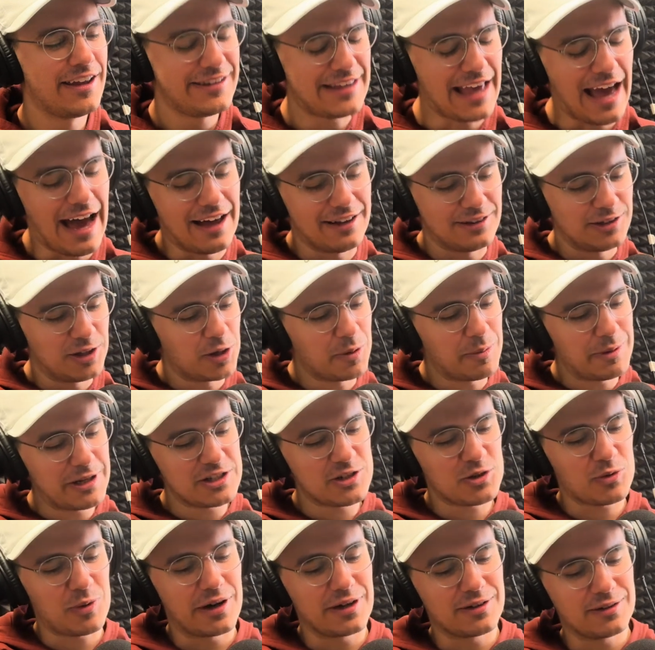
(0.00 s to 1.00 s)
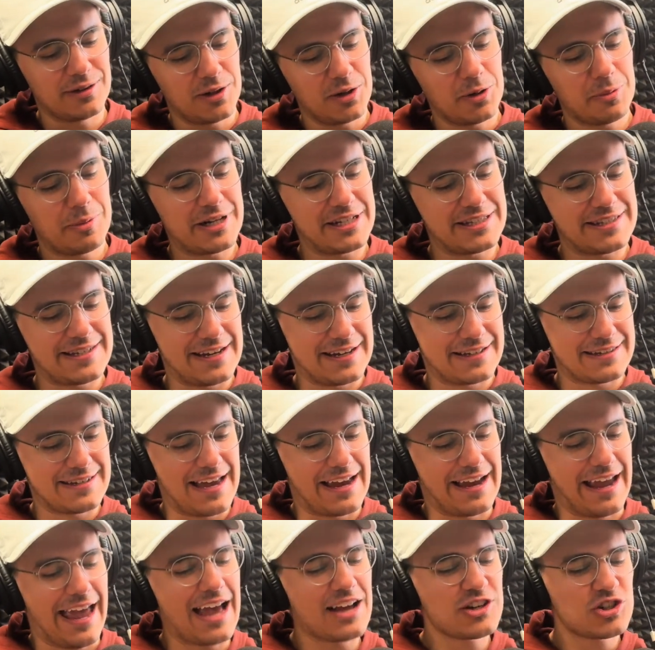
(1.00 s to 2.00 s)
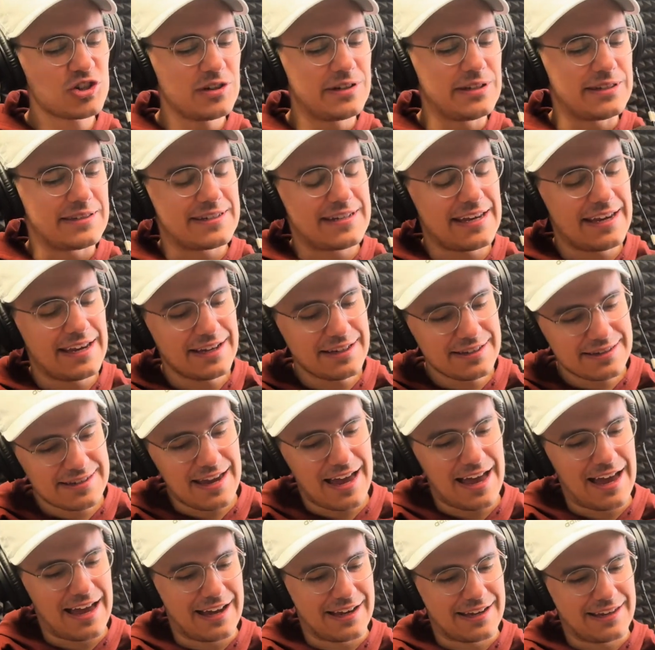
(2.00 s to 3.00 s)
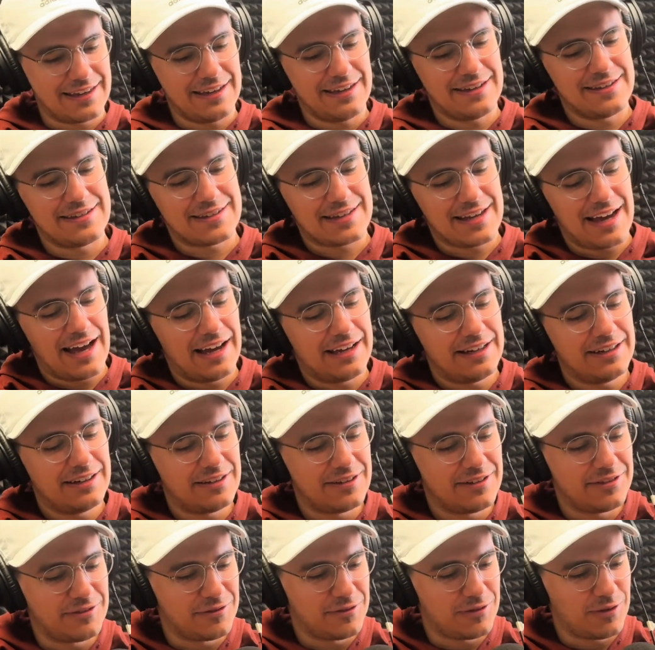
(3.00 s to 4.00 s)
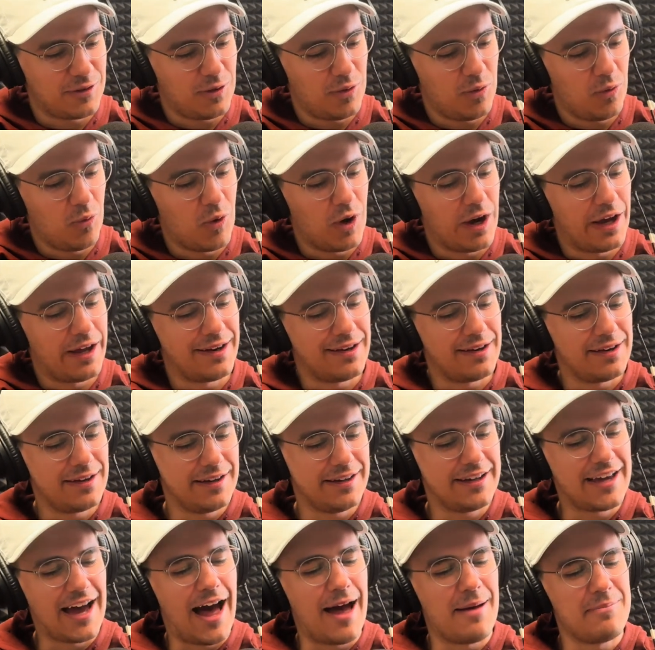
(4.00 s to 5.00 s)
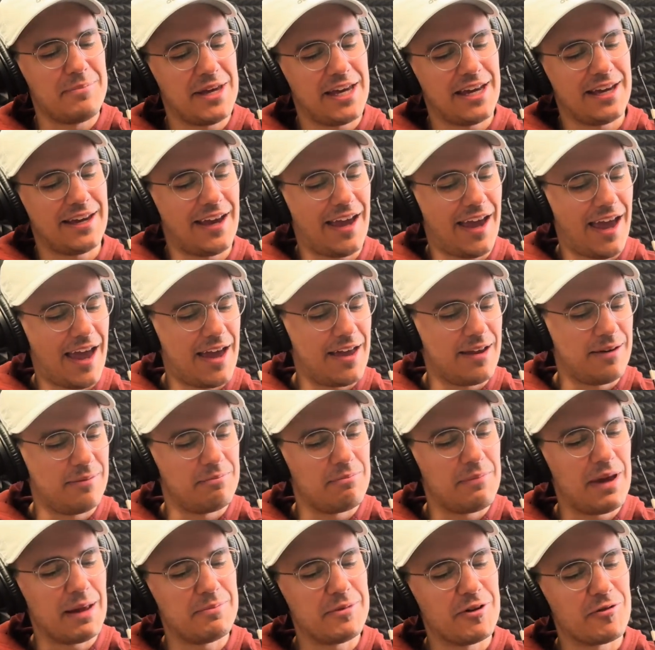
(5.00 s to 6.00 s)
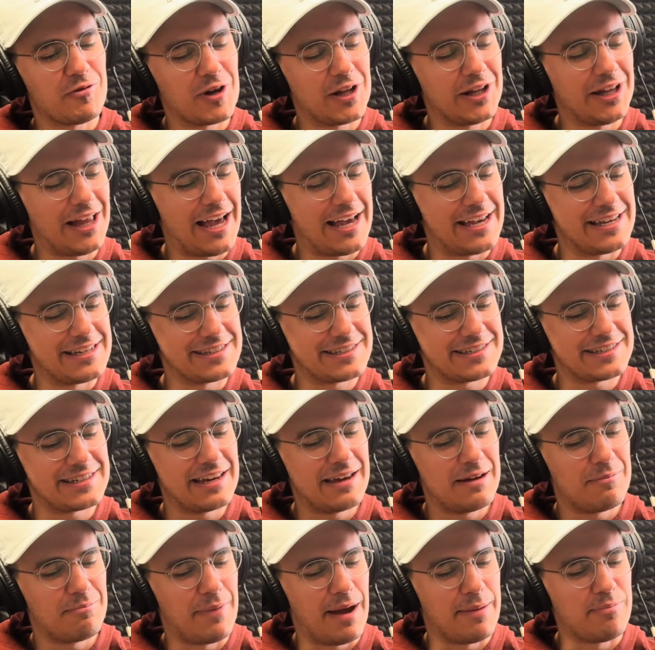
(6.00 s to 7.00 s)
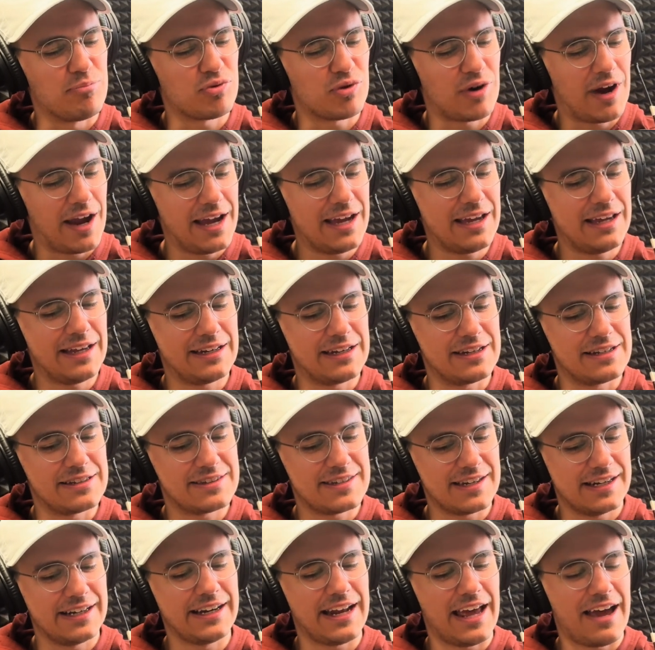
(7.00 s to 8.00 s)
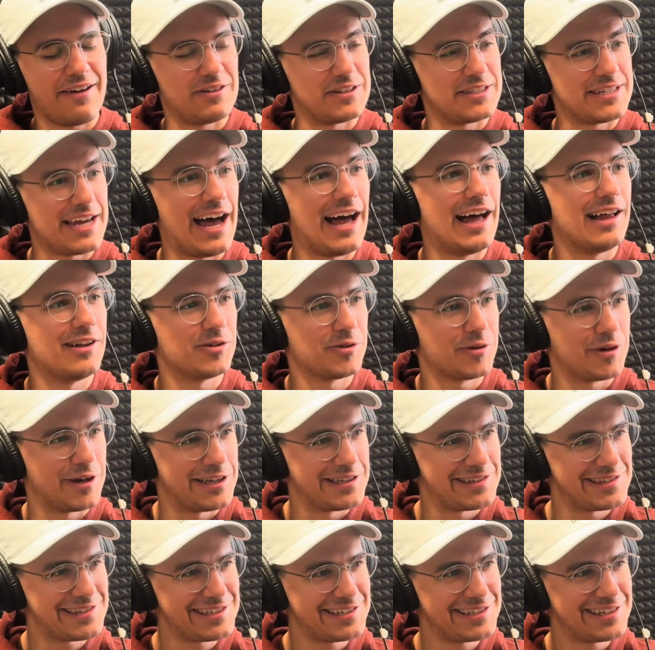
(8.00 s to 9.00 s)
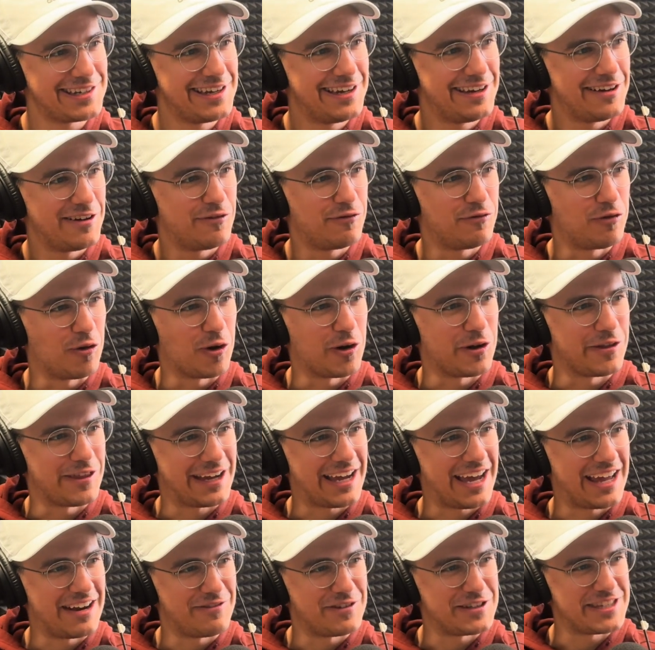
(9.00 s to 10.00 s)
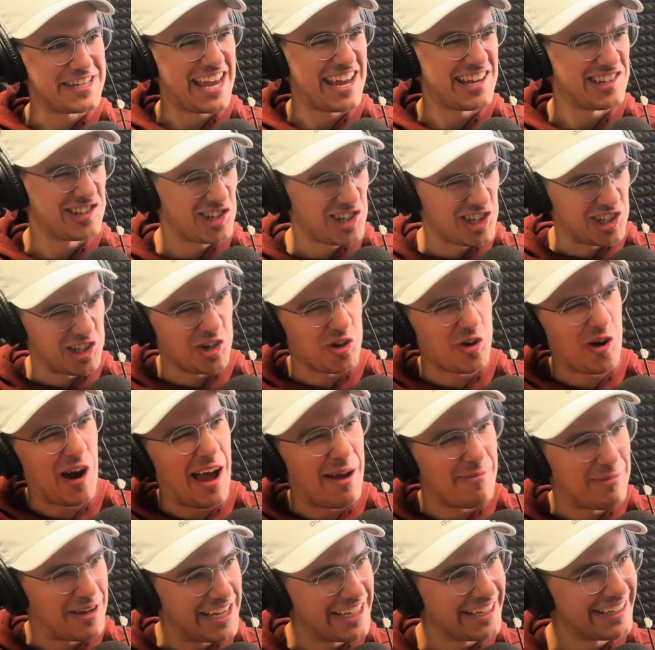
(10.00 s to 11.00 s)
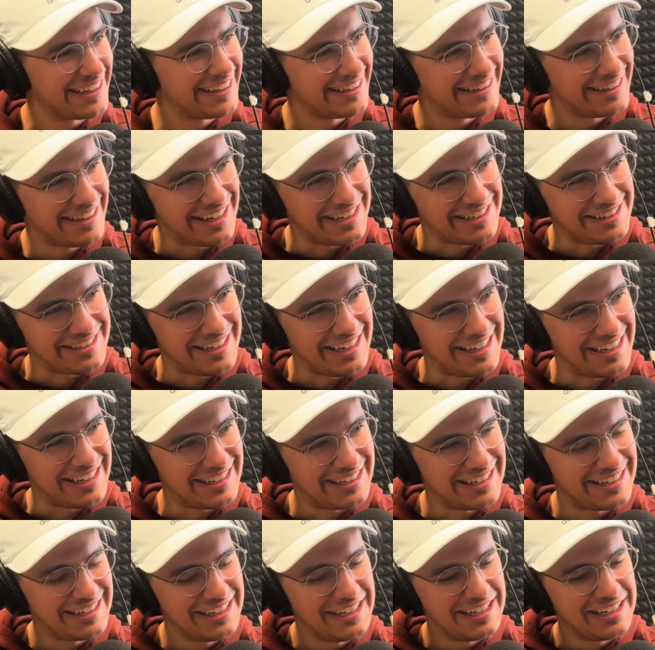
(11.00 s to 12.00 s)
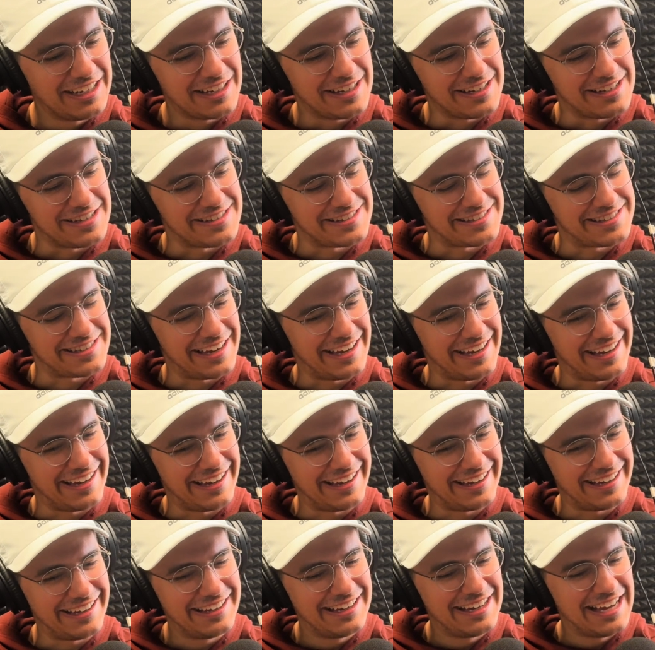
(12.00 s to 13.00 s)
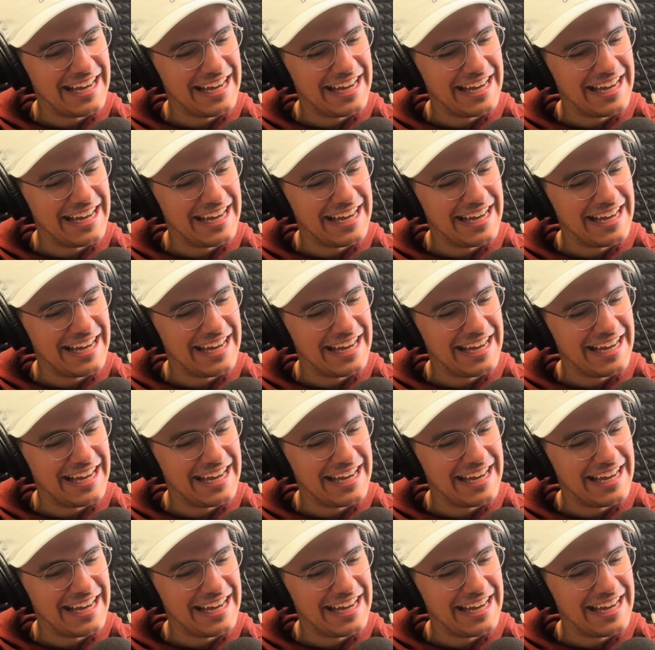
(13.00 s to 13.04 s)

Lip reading: Yeah, a little bit of Twitter, a little bit of TikTok. Actually, TikTok is kind of what got me and made me realize my brain didn't have a tolerance for the kind of attention grabbing that it did. Because I